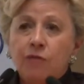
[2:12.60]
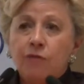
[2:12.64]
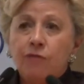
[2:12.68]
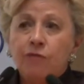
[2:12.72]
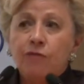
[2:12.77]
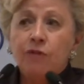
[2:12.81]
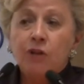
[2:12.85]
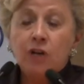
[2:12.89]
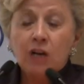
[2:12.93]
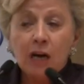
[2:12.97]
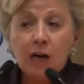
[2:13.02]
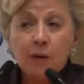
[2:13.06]

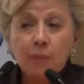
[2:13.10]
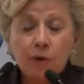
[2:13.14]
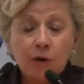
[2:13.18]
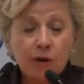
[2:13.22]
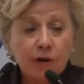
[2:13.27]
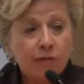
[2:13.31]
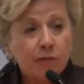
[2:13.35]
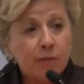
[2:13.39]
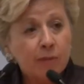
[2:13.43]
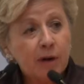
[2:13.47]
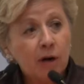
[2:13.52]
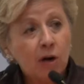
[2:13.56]
For the Library
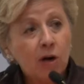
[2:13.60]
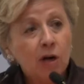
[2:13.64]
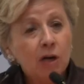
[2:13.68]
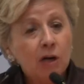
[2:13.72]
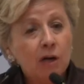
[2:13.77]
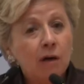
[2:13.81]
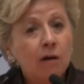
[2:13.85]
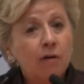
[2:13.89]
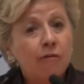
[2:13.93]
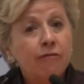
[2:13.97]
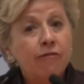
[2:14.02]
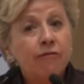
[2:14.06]
of
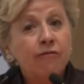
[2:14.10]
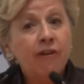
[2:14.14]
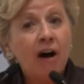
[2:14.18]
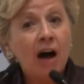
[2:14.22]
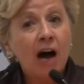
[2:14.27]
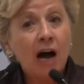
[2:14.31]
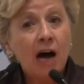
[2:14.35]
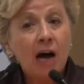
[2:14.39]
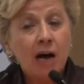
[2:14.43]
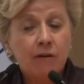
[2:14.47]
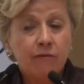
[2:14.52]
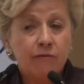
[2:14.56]
America,
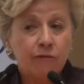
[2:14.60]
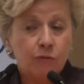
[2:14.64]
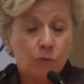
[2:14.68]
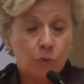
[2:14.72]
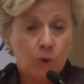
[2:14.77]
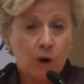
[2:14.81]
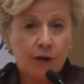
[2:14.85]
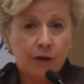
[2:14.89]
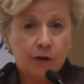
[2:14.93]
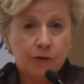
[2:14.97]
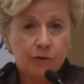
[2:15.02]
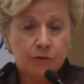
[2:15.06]
5
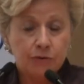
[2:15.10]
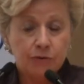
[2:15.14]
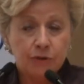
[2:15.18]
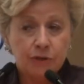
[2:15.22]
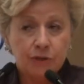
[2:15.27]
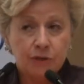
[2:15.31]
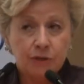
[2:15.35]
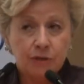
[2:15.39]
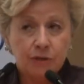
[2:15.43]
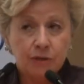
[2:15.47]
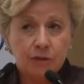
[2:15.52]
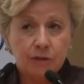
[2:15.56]

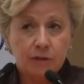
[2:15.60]
writers